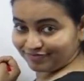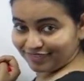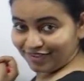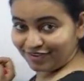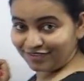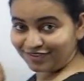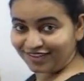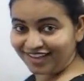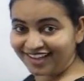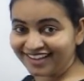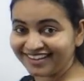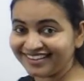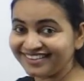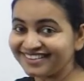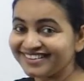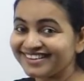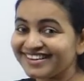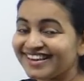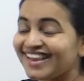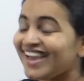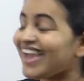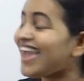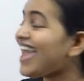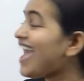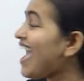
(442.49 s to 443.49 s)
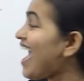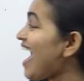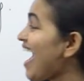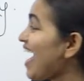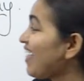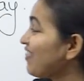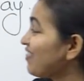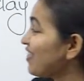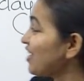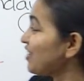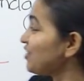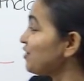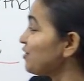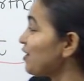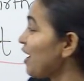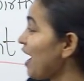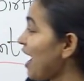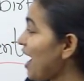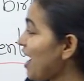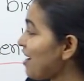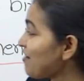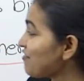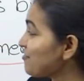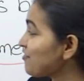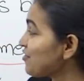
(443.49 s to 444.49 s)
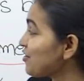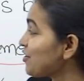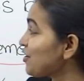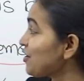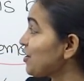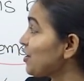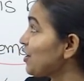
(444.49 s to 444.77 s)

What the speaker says: Okay? And then you have